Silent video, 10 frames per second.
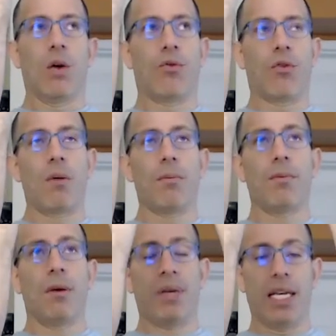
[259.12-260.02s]

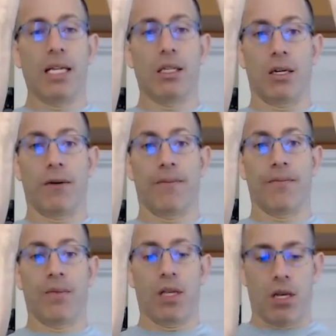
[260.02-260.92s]
From pillar,
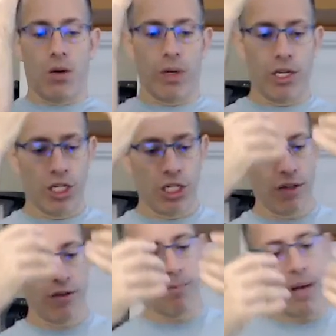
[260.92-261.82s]
we shift